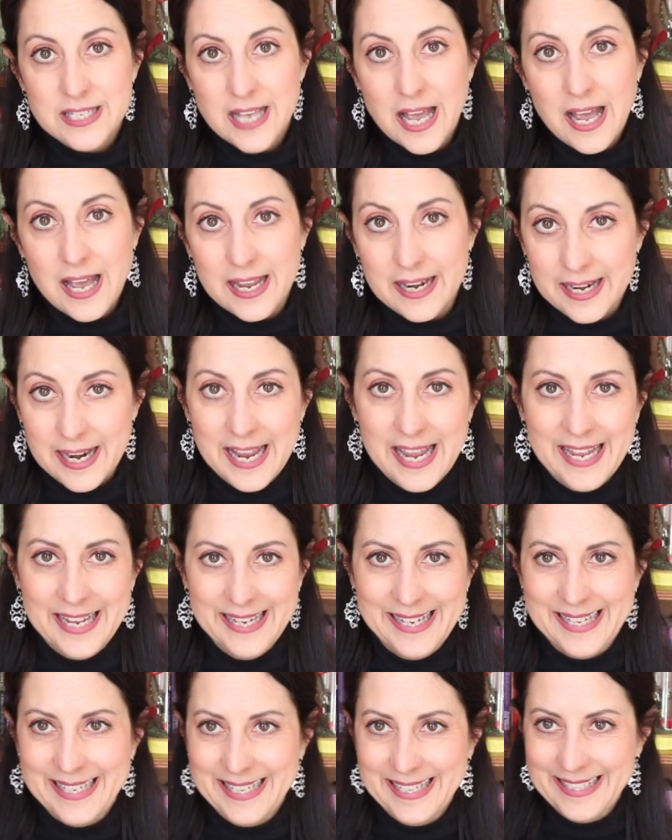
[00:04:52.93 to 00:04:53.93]
side.
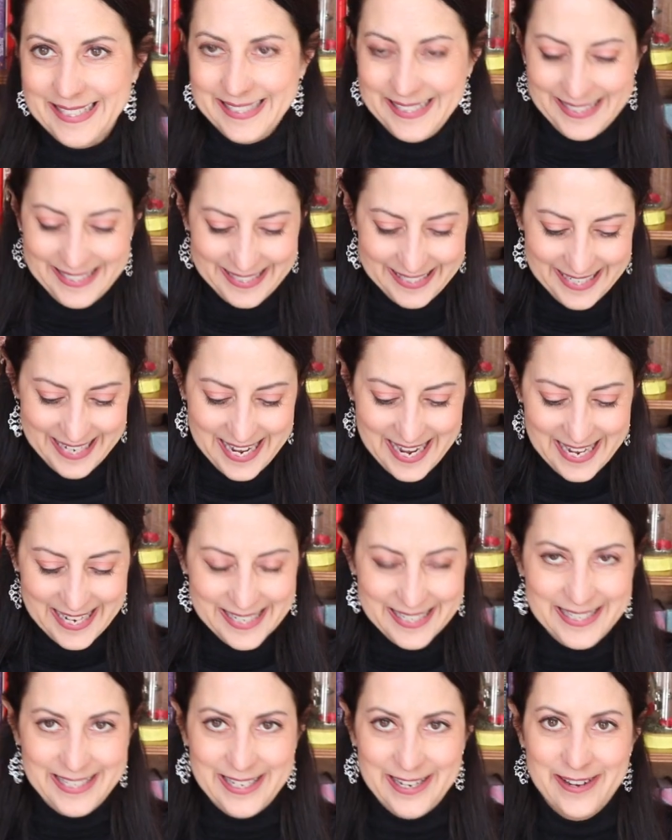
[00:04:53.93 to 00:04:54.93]

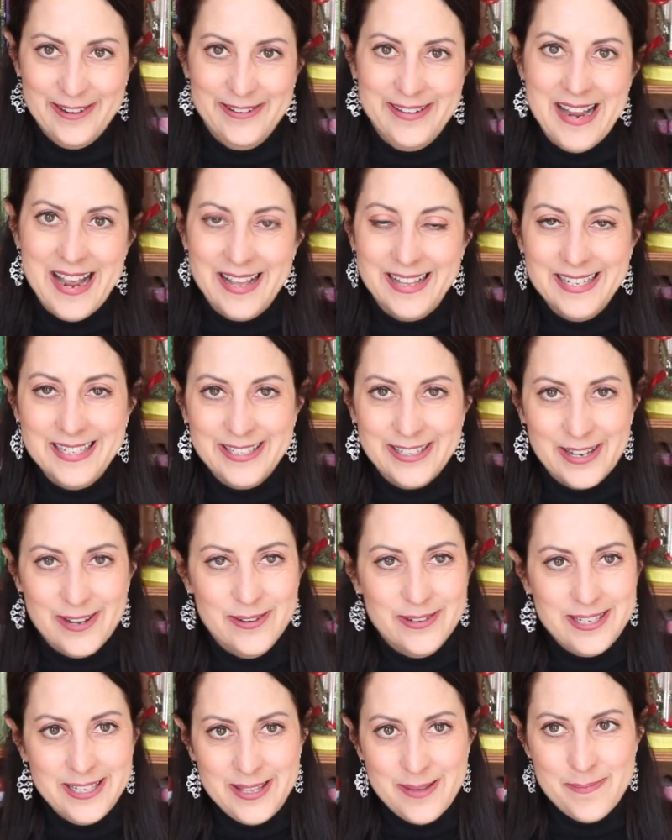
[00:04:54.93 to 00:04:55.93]
So now let's
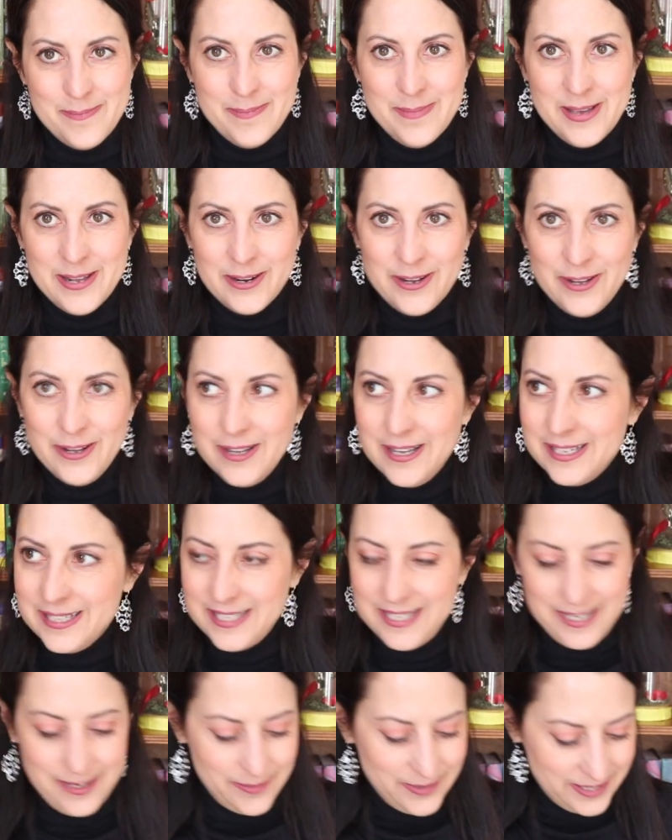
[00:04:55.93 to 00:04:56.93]
go to the middle and
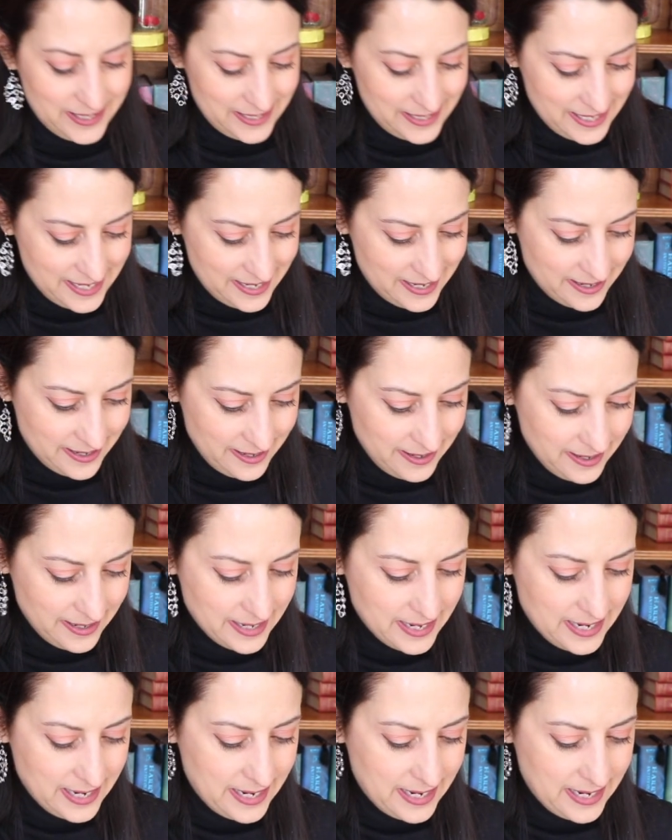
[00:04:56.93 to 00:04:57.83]
see what's in here.